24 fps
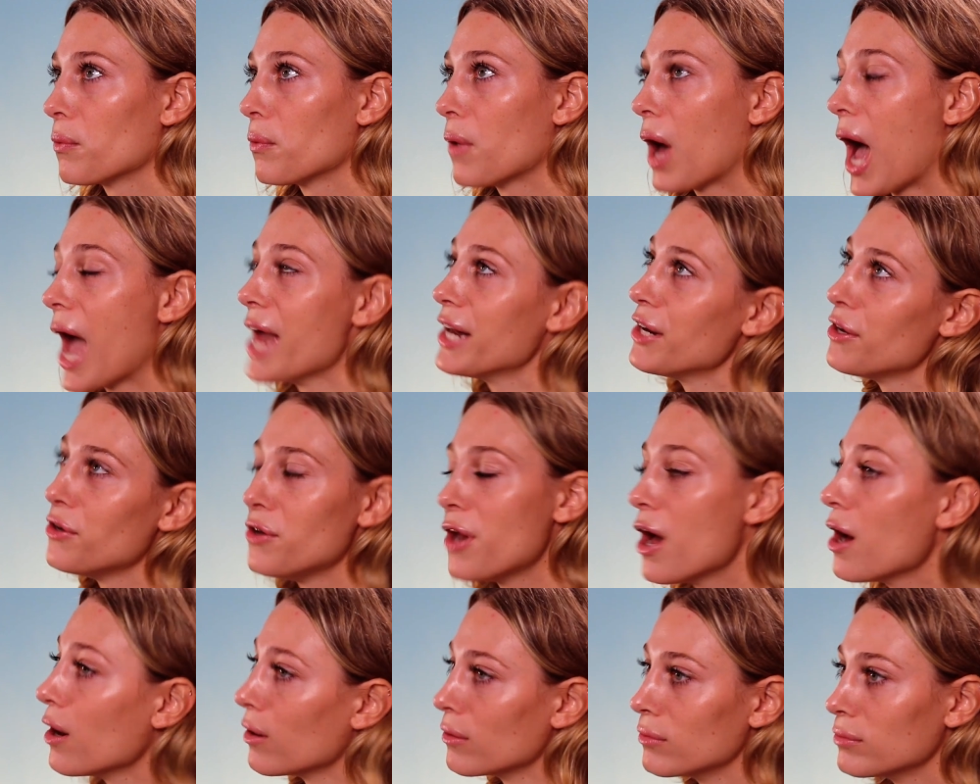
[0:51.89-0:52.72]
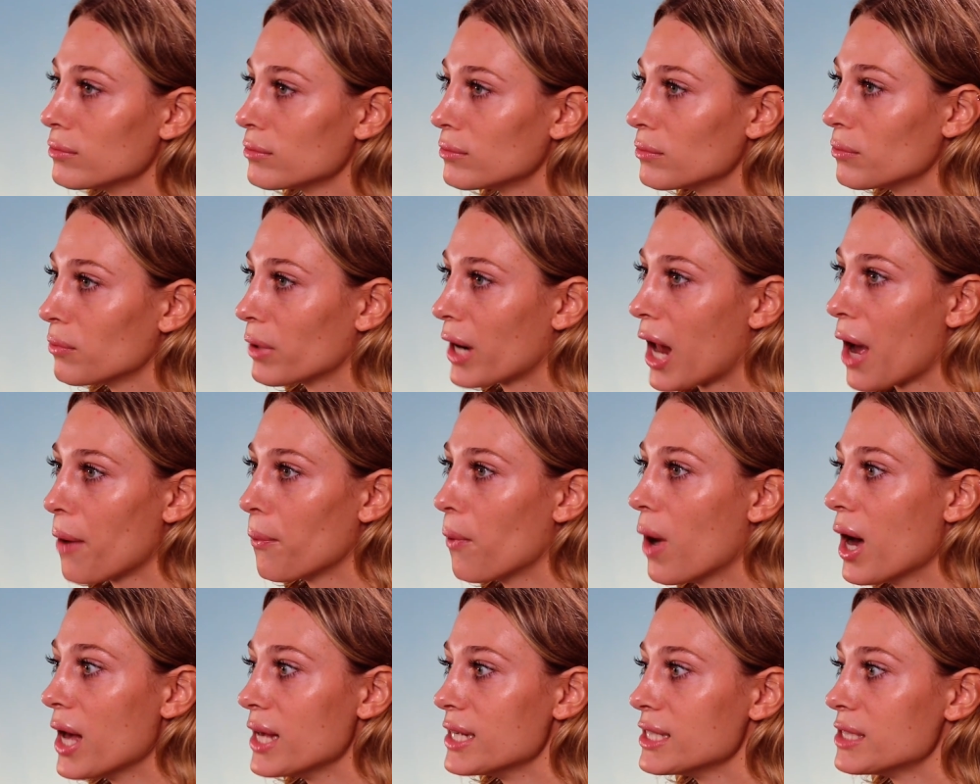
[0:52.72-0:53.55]
I didn't know what I
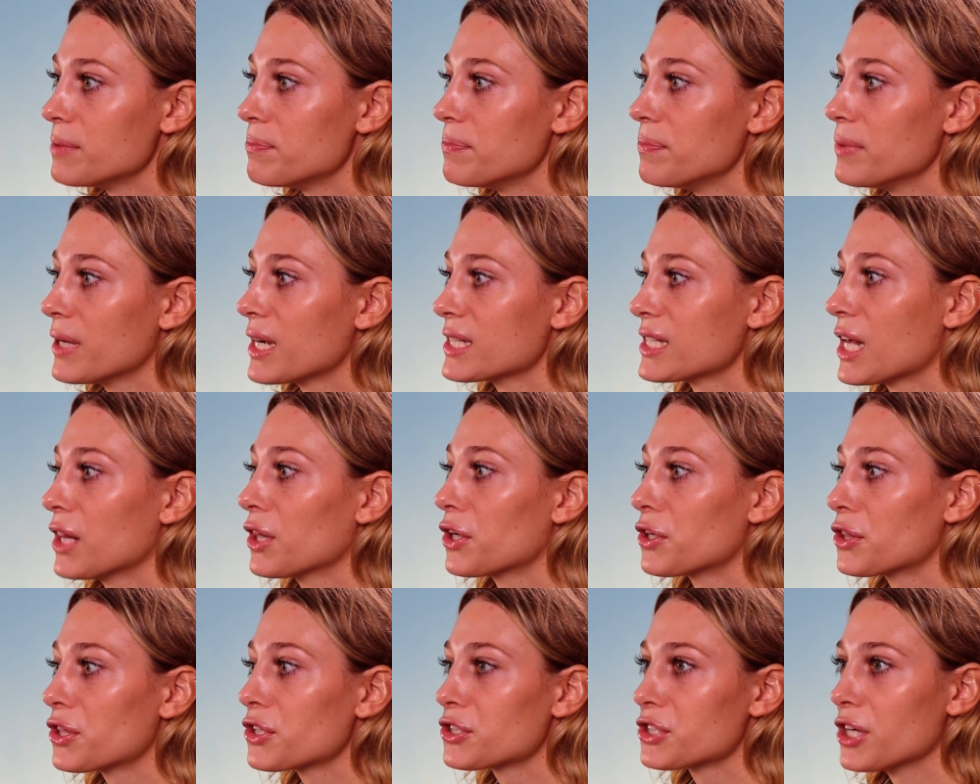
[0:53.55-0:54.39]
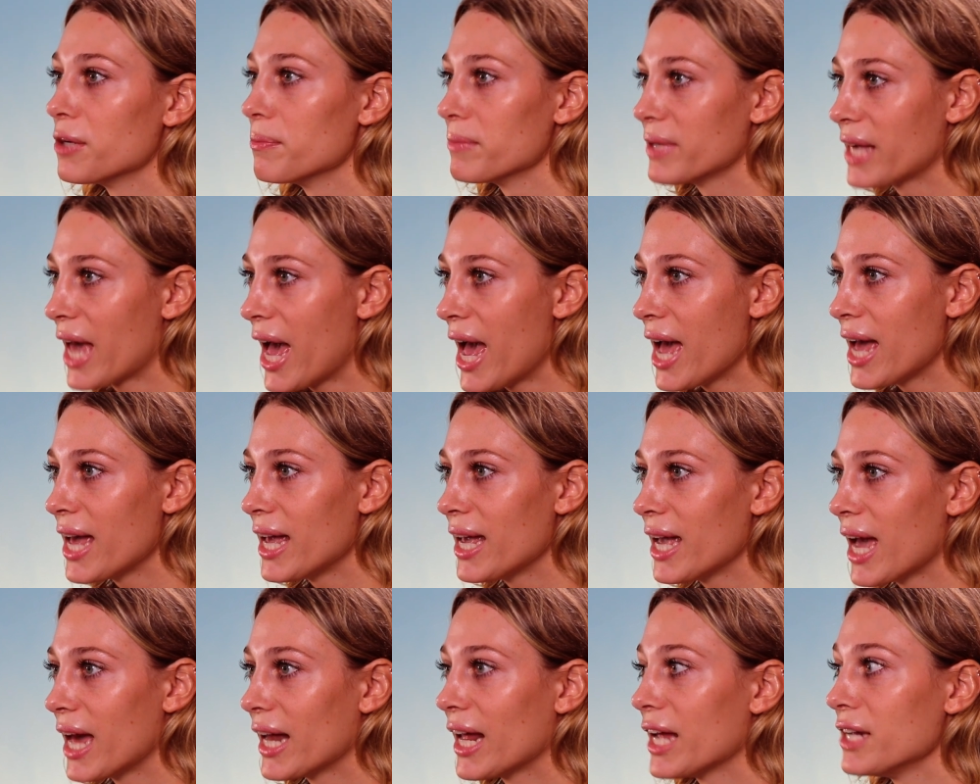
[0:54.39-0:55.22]
was because I learned the term gay
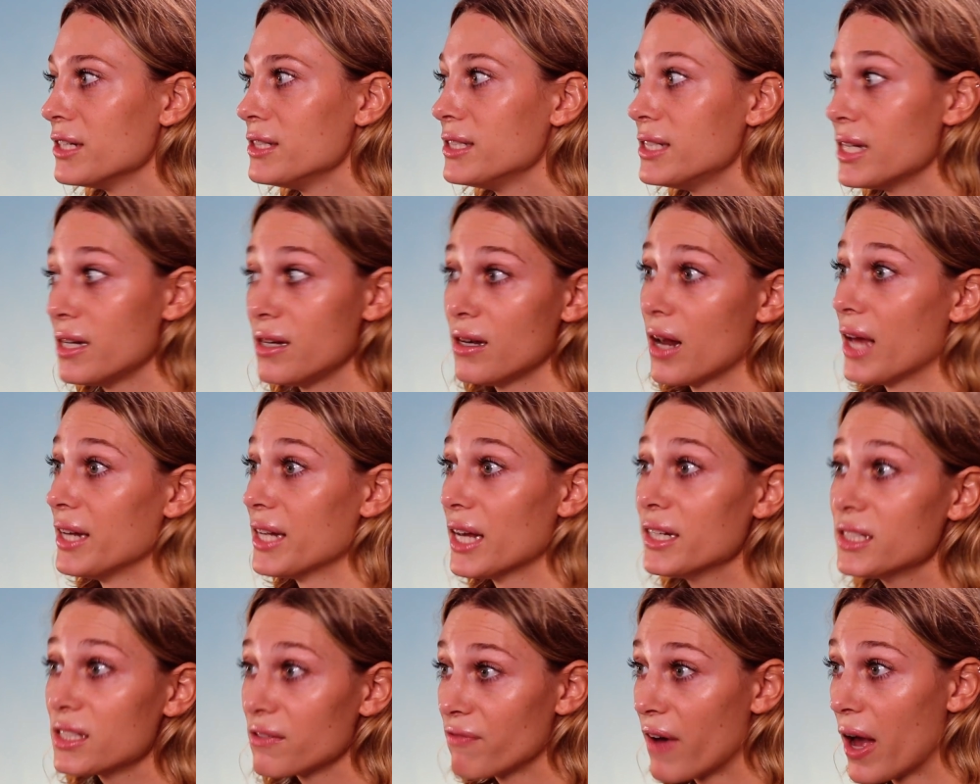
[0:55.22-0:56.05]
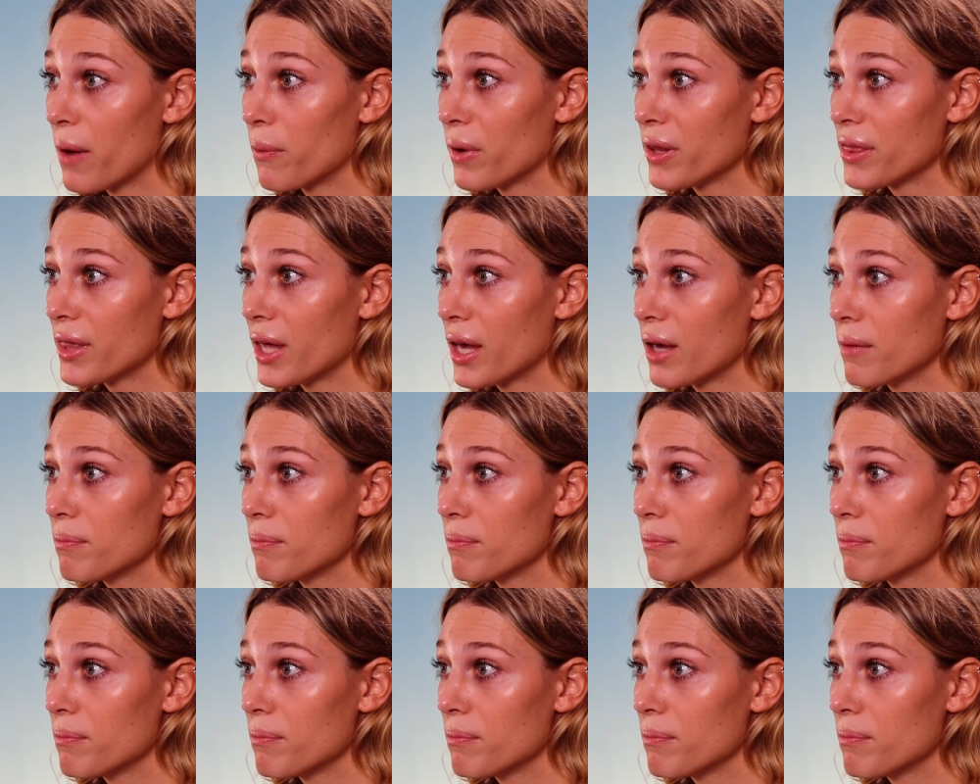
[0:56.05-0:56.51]
and I didn't identify with it.